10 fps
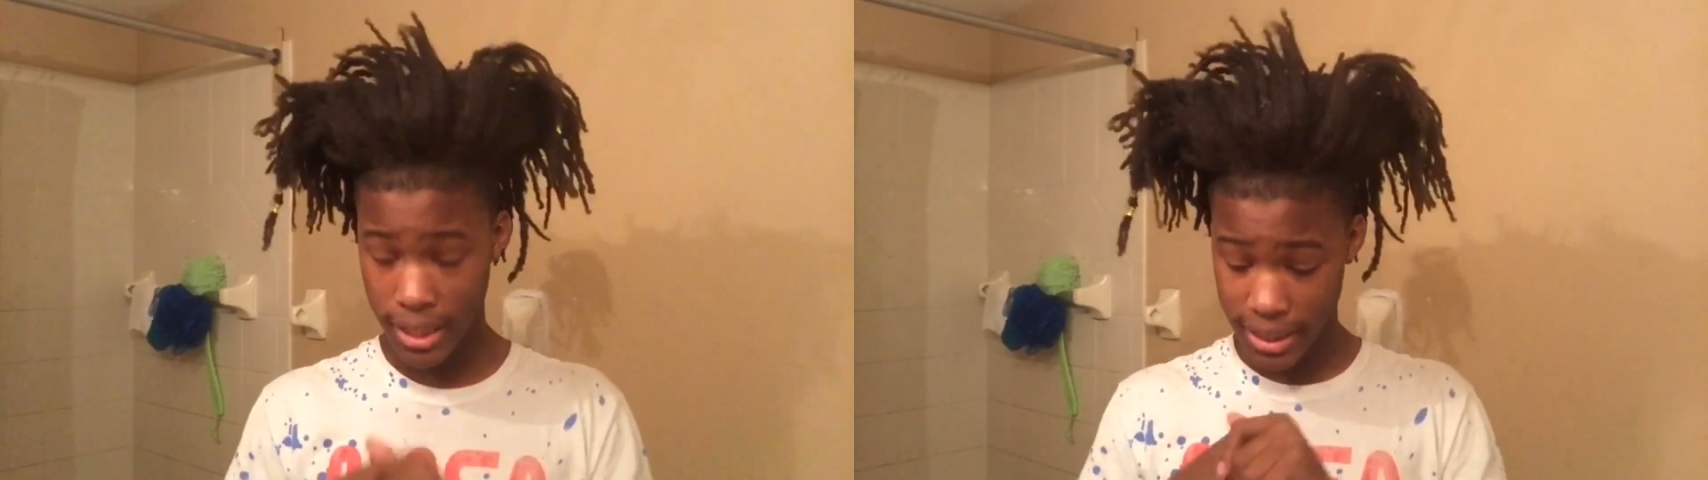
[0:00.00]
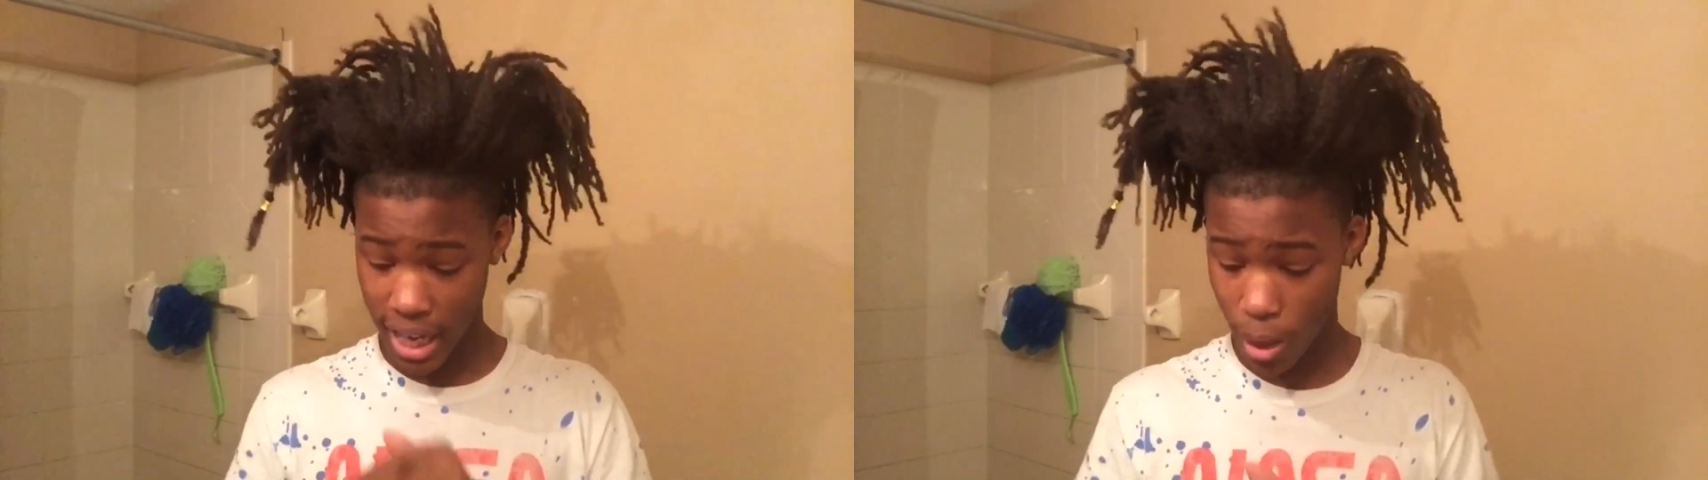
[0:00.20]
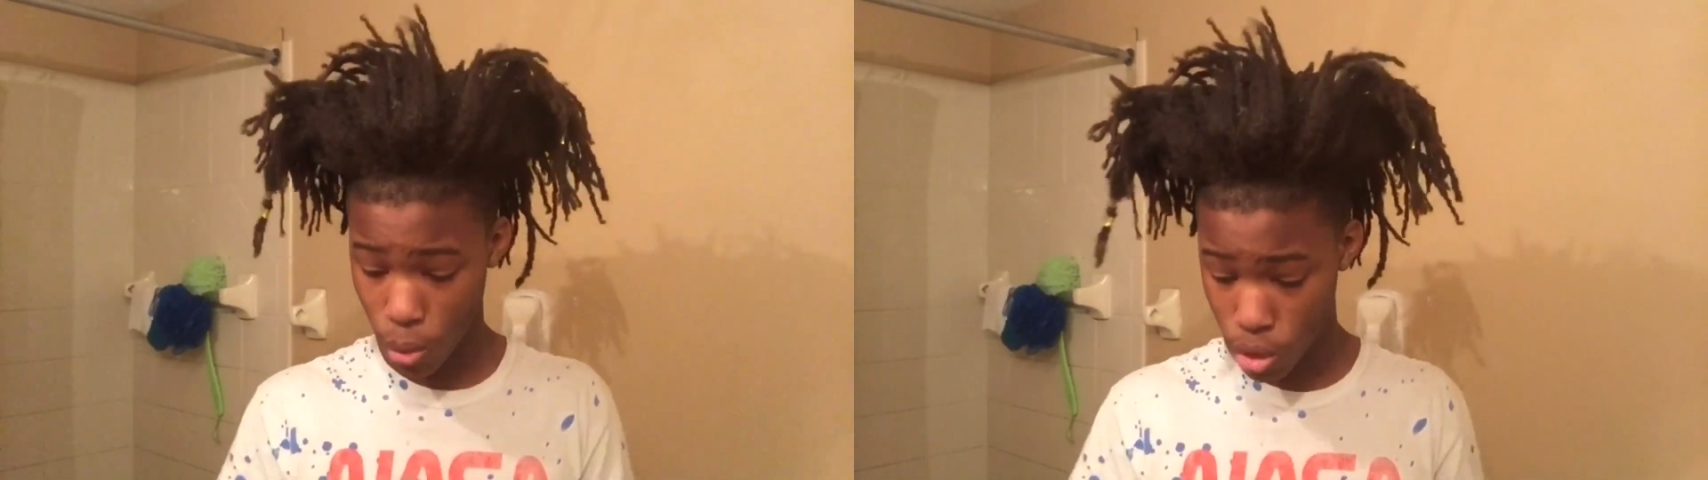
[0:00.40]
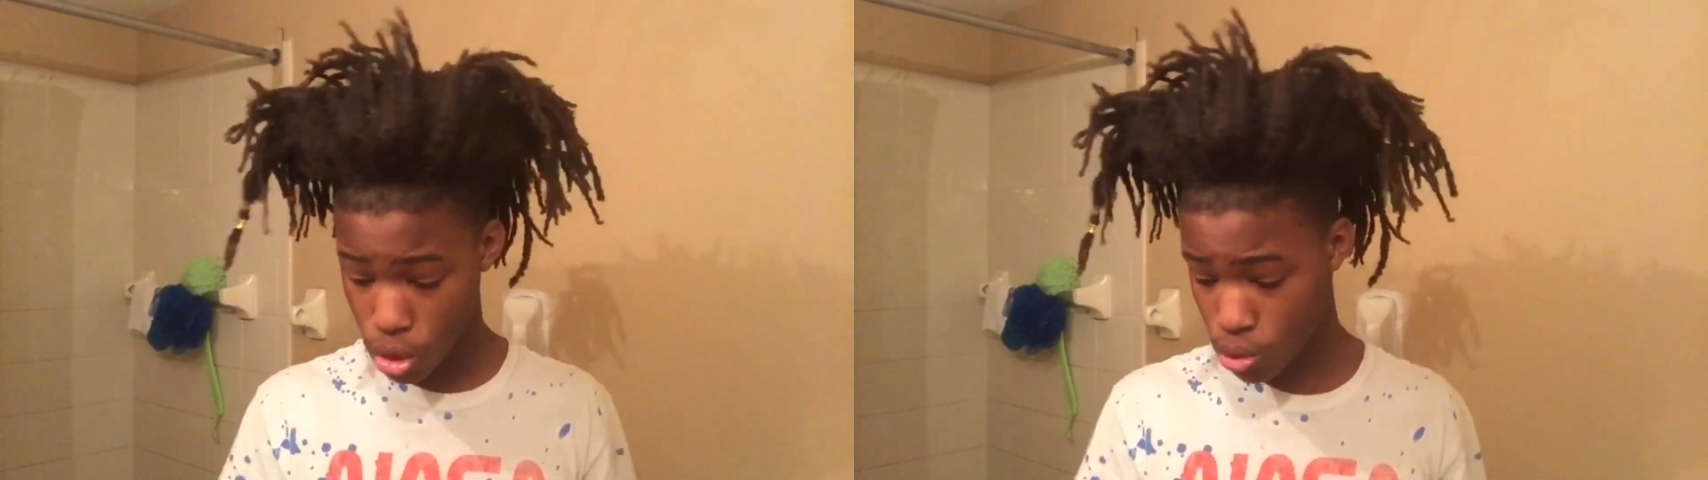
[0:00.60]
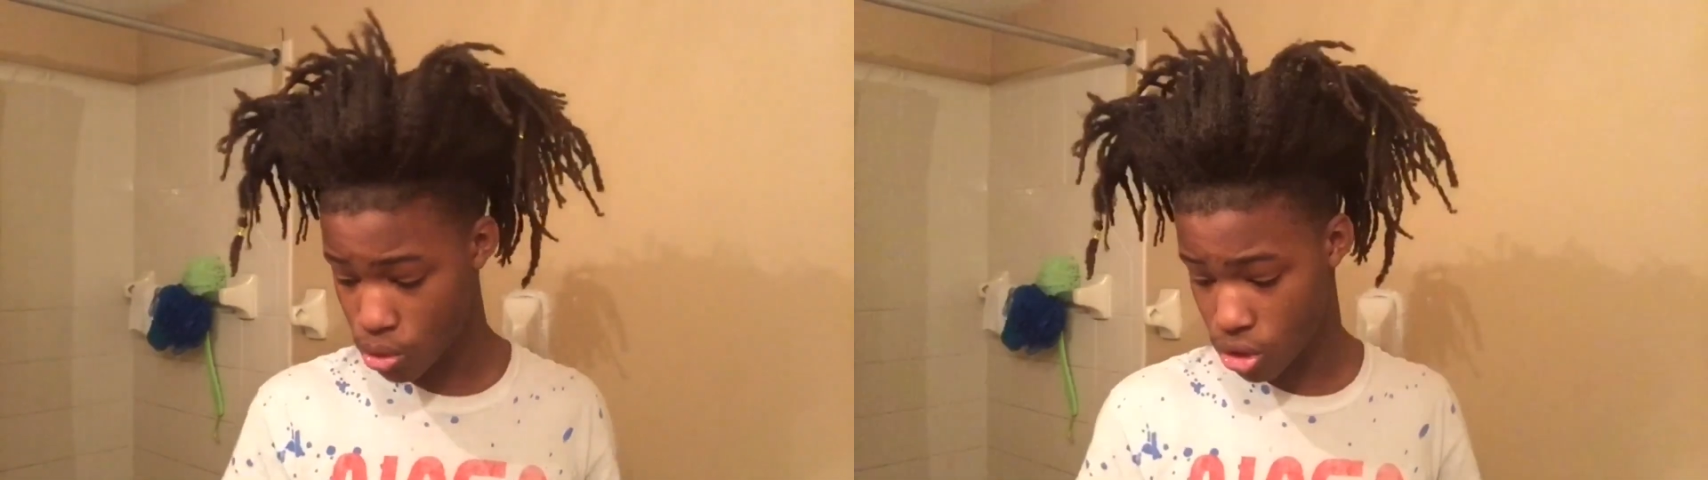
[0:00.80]
Towel
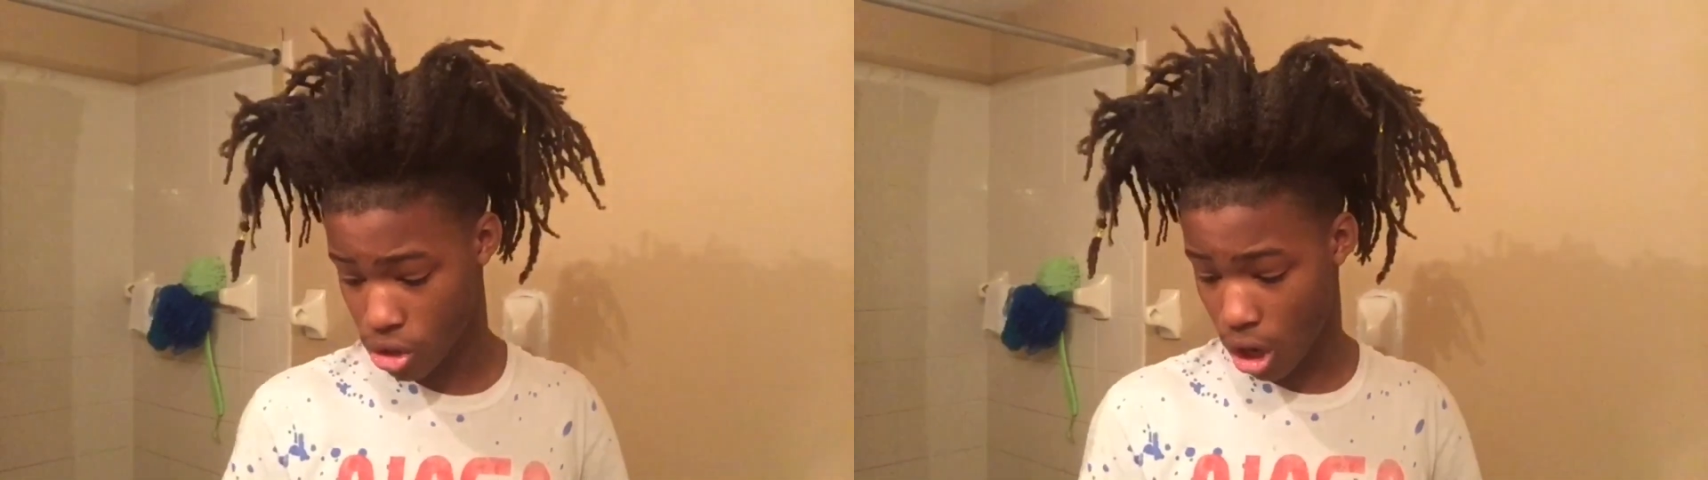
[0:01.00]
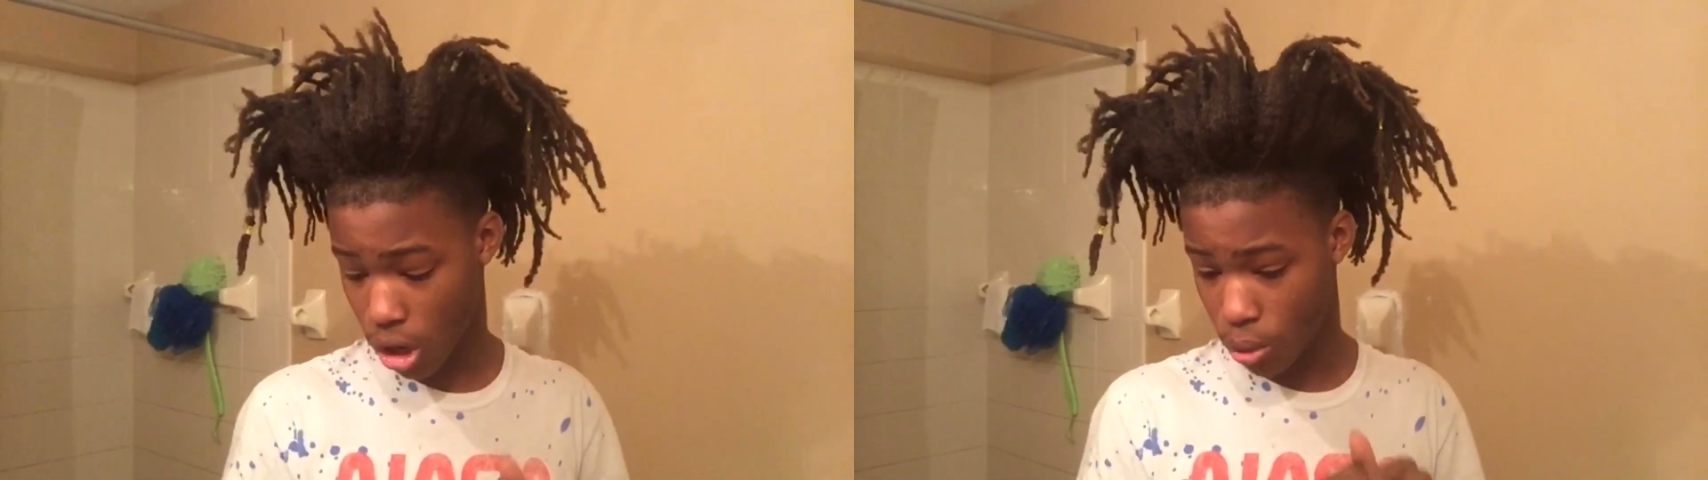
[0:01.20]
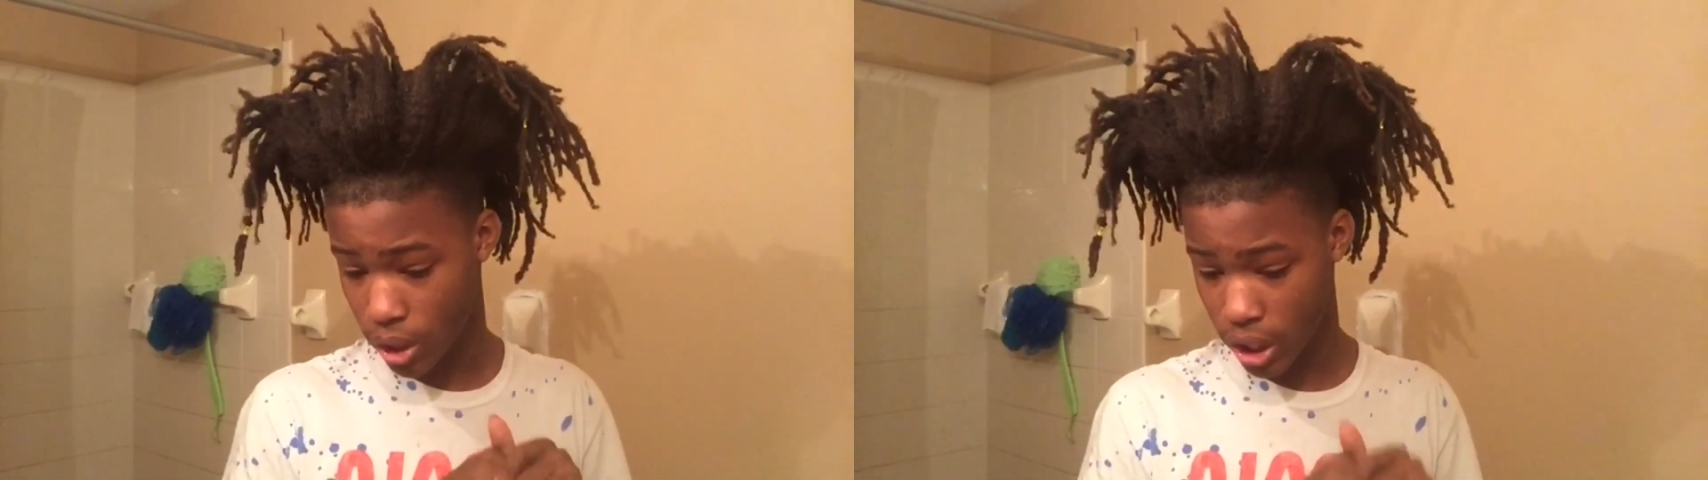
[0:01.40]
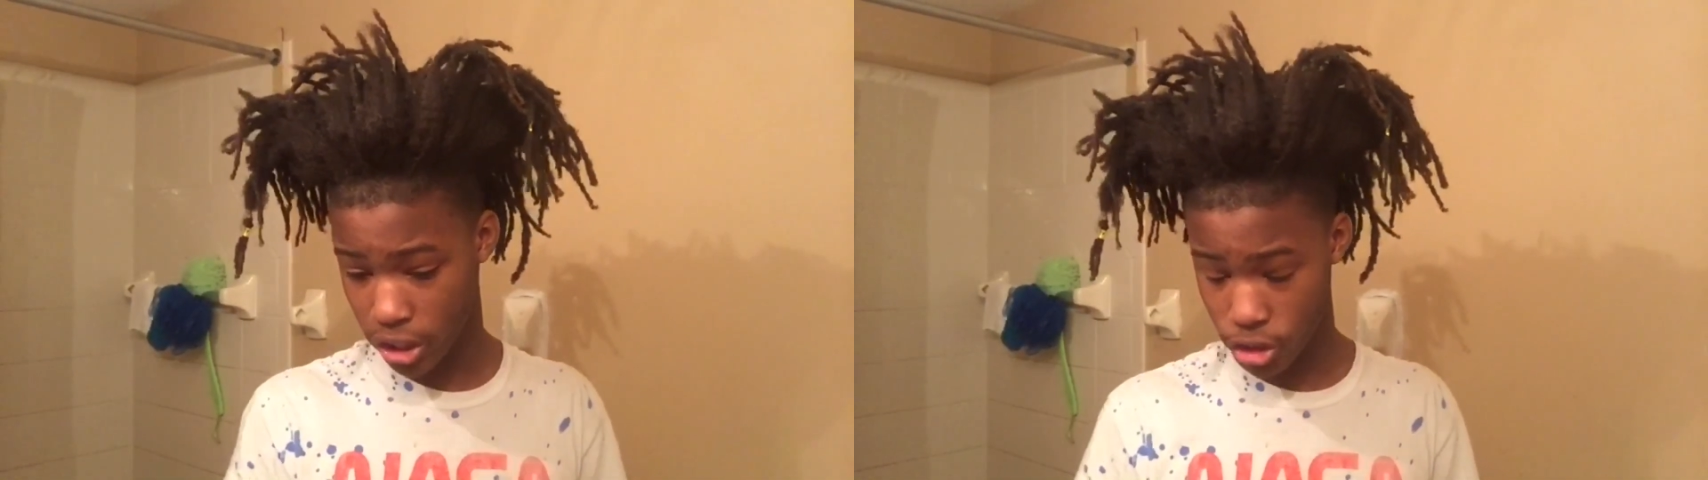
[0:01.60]
users, y'all gonna need